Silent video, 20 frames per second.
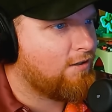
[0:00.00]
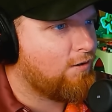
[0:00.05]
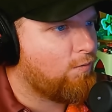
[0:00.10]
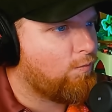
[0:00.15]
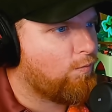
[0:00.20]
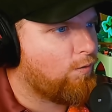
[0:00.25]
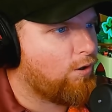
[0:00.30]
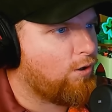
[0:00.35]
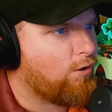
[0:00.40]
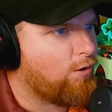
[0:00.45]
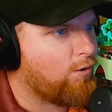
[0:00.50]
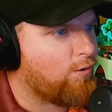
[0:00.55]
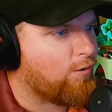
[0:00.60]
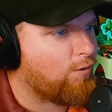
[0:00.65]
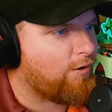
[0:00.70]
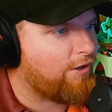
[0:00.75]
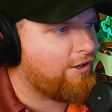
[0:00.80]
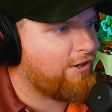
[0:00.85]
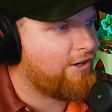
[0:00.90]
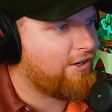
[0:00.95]

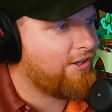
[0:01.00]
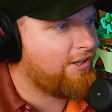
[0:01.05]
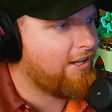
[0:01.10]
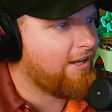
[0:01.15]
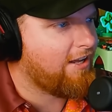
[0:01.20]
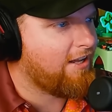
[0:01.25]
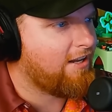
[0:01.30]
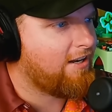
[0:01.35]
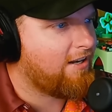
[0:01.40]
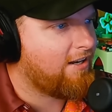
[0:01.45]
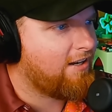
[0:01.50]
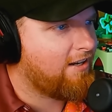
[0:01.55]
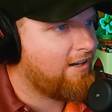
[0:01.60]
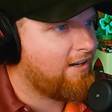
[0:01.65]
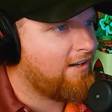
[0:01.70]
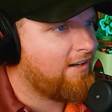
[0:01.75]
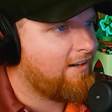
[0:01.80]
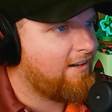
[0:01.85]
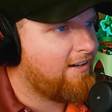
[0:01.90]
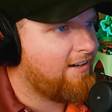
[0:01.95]
Whoa, you hear
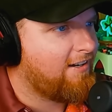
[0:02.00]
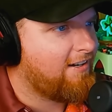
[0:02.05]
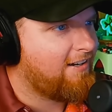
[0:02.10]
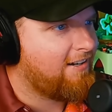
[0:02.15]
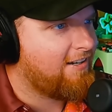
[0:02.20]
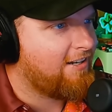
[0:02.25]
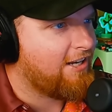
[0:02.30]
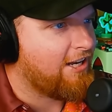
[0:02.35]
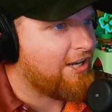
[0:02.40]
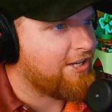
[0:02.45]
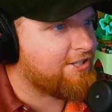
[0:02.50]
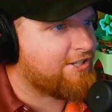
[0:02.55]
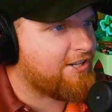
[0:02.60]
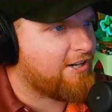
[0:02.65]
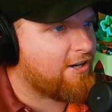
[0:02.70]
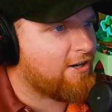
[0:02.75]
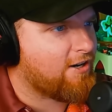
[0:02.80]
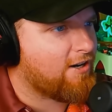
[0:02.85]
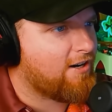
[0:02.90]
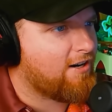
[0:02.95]
that? Is
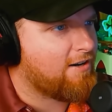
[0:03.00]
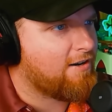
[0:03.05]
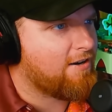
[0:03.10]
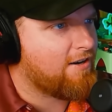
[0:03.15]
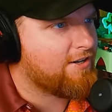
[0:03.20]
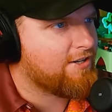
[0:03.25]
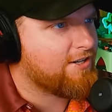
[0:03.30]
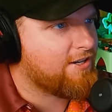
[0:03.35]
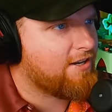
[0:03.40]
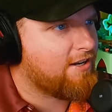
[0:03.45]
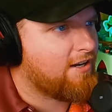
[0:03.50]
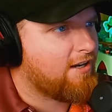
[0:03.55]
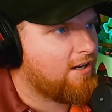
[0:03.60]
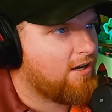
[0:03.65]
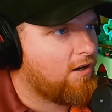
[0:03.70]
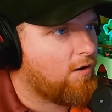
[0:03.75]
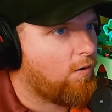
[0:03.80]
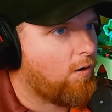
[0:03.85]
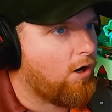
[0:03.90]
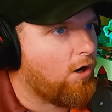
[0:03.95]
there...
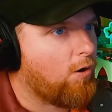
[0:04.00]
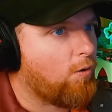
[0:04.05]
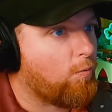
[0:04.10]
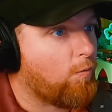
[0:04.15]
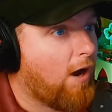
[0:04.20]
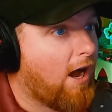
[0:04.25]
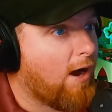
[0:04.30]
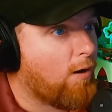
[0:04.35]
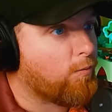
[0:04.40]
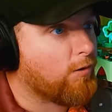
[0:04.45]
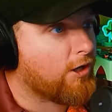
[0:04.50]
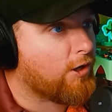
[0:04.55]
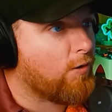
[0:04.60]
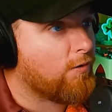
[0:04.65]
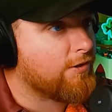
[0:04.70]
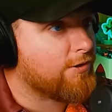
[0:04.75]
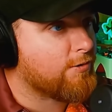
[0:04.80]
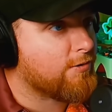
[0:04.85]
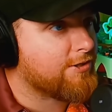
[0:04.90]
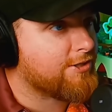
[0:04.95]
Oh, wow, we're
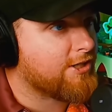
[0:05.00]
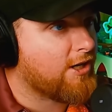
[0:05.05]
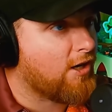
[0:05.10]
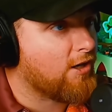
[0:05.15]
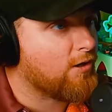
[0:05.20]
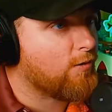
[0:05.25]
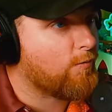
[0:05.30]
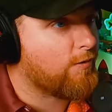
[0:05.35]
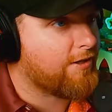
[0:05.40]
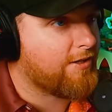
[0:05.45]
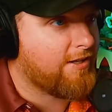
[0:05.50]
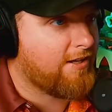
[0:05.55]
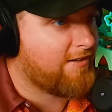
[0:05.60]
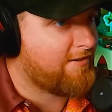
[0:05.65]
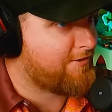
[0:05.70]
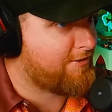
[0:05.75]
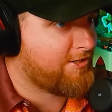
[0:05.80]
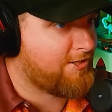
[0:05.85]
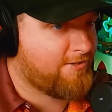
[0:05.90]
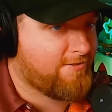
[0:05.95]
going through a tunnel with...
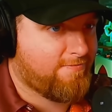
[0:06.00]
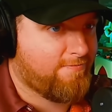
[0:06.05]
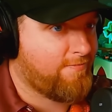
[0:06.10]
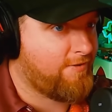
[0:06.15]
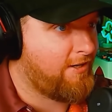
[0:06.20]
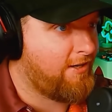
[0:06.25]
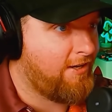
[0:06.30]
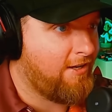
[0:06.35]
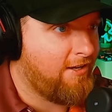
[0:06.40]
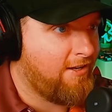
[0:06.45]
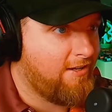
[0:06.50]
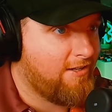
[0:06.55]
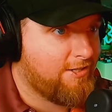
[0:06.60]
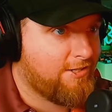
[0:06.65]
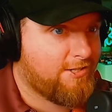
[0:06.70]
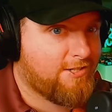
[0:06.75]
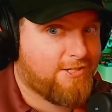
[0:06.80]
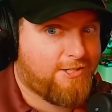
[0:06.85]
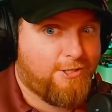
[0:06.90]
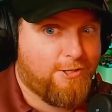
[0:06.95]

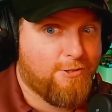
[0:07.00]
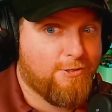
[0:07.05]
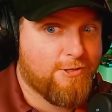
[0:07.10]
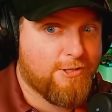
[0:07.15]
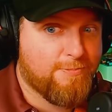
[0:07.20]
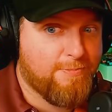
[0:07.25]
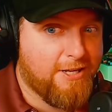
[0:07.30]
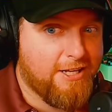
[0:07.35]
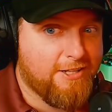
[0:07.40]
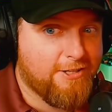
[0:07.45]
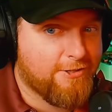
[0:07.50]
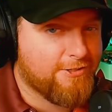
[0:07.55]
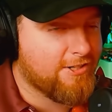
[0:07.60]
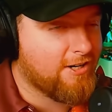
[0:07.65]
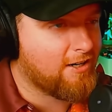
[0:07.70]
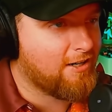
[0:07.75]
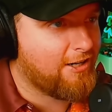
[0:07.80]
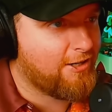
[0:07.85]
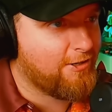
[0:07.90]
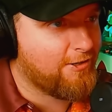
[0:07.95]
Excuse me, those
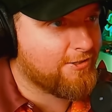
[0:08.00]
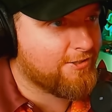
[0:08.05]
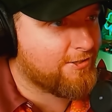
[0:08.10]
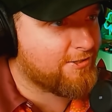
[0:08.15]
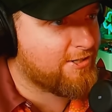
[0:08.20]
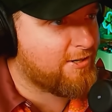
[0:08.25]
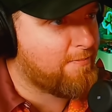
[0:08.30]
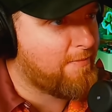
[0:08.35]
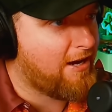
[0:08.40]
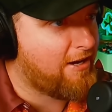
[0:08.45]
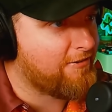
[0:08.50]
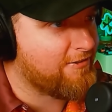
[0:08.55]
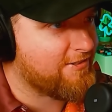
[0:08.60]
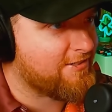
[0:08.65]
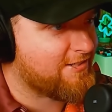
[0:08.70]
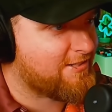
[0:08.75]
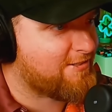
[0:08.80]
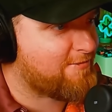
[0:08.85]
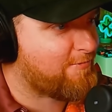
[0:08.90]
aren't hills, those are mountains.